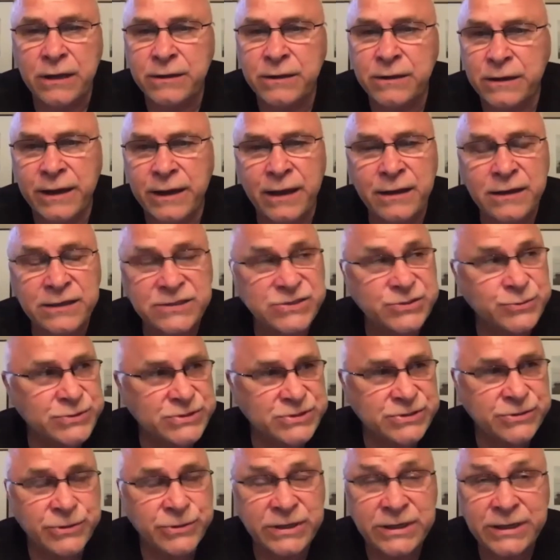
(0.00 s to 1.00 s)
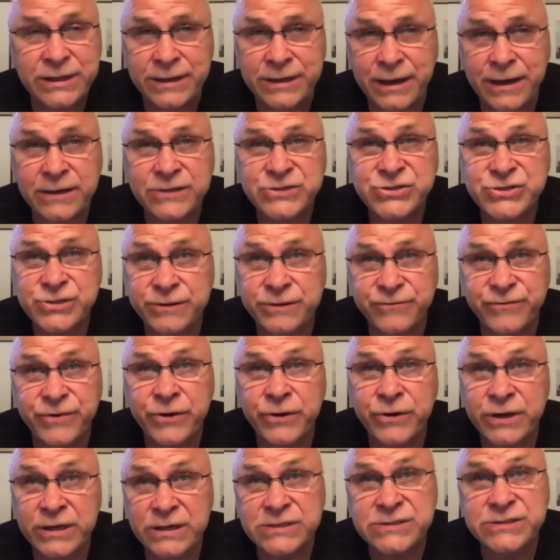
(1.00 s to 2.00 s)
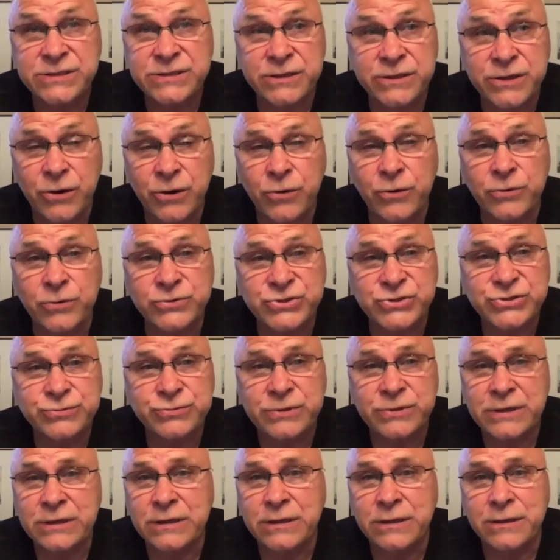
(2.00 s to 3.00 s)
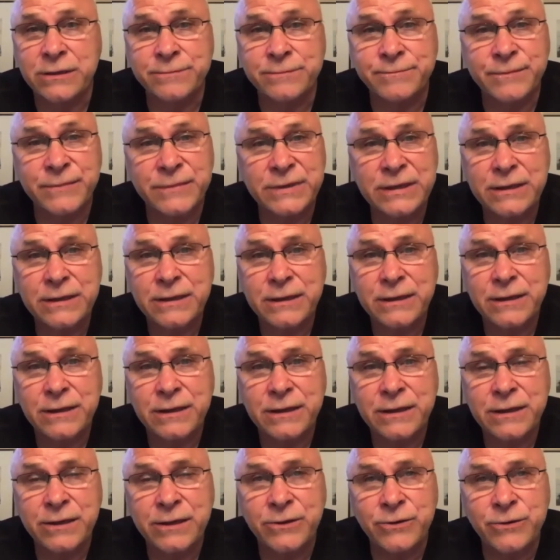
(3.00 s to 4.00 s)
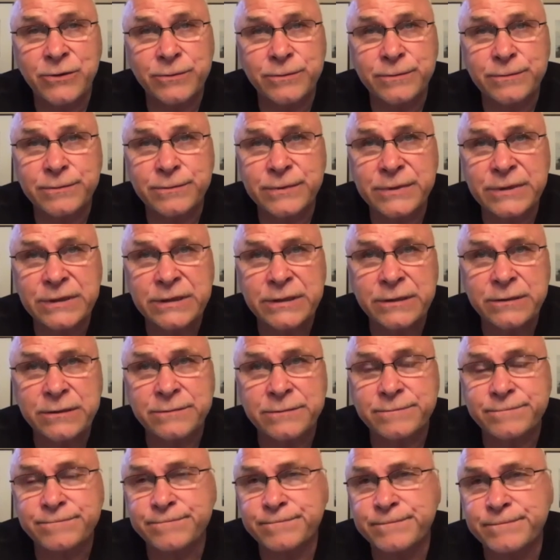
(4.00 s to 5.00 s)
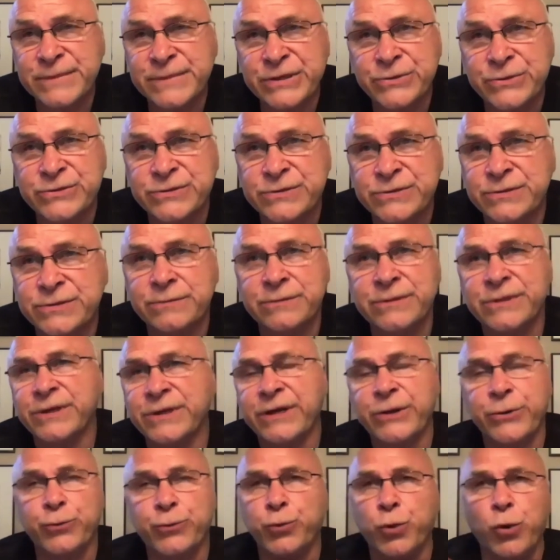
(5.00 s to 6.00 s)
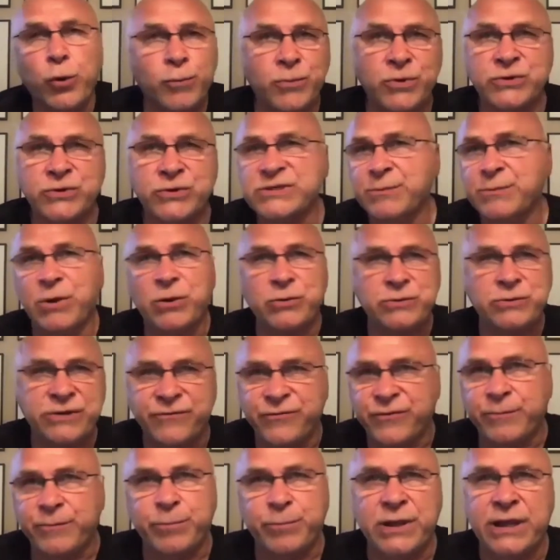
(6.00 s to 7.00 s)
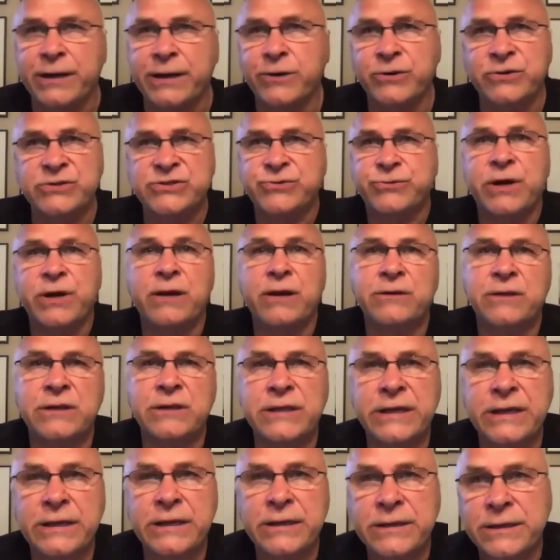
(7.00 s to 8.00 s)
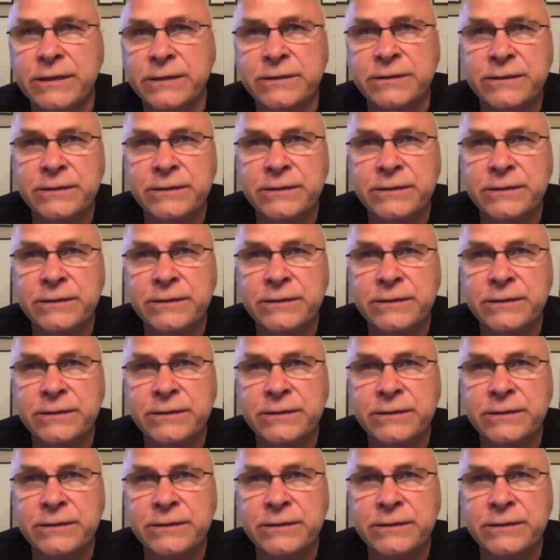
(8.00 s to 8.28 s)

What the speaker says: Alex was really actually very easy to coach. You know, you hear rumors about different players around the league, and